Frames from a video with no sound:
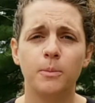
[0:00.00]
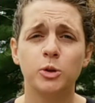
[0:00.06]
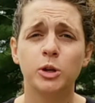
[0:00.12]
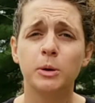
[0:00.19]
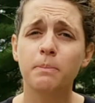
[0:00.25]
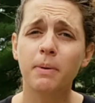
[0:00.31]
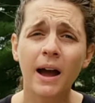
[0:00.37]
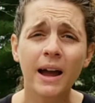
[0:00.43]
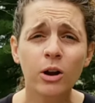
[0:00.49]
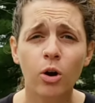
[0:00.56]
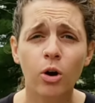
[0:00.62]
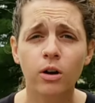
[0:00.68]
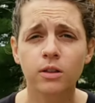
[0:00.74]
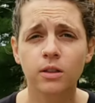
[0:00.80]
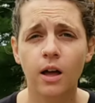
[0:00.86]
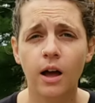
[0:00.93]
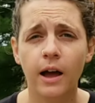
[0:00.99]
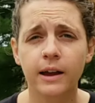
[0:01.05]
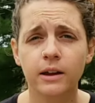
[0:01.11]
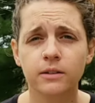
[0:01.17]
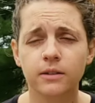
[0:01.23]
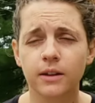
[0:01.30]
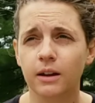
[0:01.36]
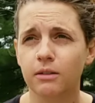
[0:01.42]
You can buy it
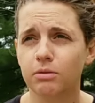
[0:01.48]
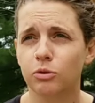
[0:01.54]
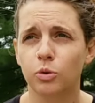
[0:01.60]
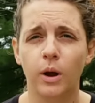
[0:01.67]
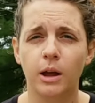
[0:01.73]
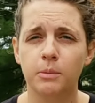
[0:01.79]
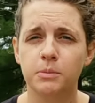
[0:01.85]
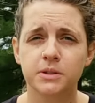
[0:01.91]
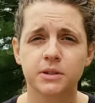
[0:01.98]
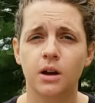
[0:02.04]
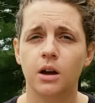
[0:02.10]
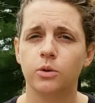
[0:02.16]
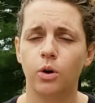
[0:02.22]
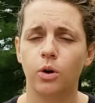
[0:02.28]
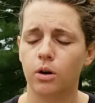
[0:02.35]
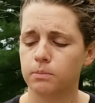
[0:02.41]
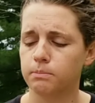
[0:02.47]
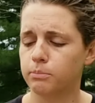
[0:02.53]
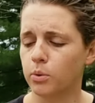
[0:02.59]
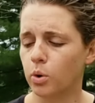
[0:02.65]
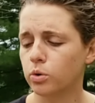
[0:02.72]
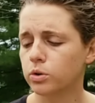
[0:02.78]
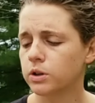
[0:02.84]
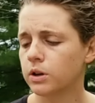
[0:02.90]
online, like through Amazon on
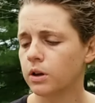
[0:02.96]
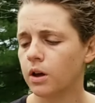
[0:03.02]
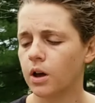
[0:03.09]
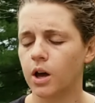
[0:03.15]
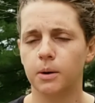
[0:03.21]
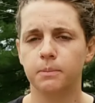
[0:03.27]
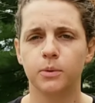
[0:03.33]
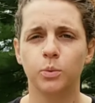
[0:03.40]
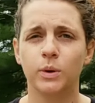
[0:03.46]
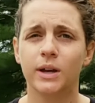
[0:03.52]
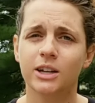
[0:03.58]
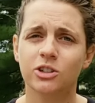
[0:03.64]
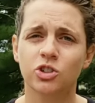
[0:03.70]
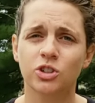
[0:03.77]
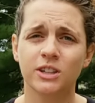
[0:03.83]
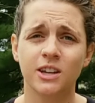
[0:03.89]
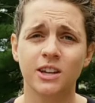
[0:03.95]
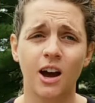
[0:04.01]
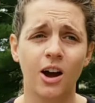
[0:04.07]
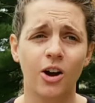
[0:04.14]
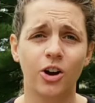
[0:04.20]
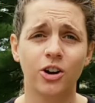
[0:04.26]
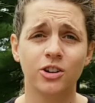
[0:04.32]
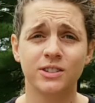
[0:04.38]
bulk, but we actually
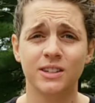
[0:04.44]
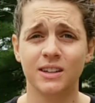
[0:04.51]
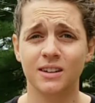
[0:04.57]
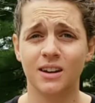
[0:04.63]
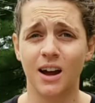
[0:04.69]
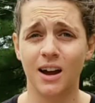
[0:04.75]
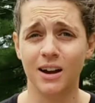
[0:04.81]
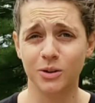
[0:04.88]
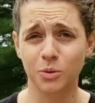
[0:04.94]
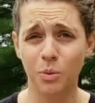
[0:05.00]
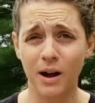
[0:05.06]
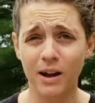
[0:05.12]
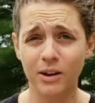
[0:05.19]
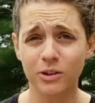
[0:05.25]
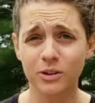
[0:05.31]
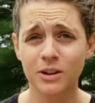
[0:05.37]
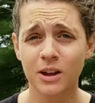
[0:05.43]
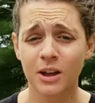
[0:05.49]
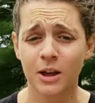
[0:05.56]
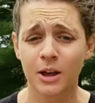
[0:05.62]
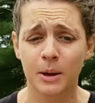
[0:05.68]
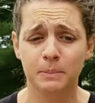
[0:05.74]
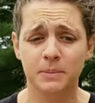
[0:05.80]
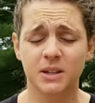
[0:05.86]
got ours in Idyllwild
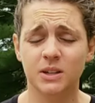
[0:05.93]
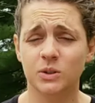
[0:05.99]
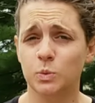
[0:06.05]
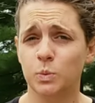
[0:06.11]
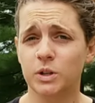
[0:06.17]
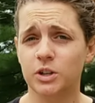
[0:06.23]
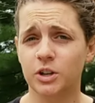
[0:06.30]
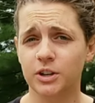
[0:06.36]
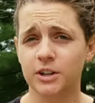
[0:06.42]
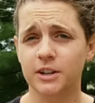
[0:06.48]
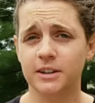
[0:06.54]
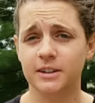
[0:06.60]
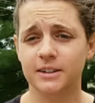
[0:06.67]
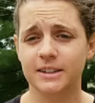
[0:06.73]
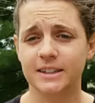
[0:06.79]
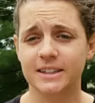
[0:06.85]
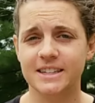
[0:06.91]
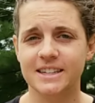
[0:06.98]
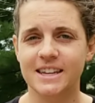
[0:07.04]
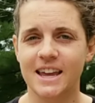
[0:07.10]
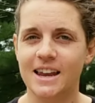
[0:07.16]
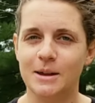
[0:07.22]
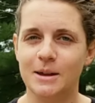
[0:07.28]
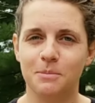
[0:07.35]
because we couldn't
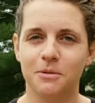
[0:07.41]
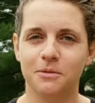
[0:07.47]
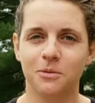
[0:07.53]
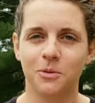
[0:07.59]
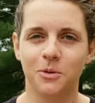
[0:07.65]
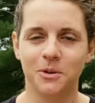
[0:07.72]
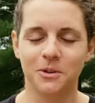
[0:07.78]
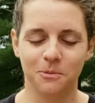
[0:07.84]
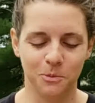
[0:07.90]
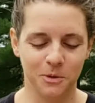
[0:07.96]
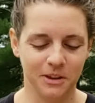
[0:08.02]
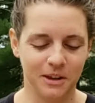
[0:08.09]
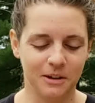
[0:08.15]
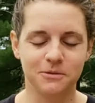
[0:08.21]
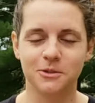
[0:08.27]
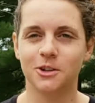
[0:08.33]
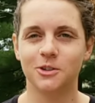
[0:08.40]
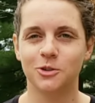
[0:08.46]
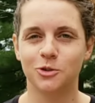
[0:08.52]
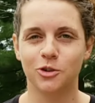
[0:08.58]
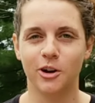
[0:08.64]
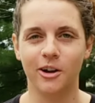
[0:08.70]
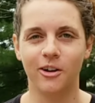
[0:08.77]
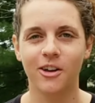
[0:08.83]
get it before we left on the
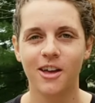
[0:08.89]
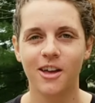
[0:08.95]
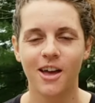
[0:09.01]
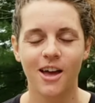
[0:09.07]
trail.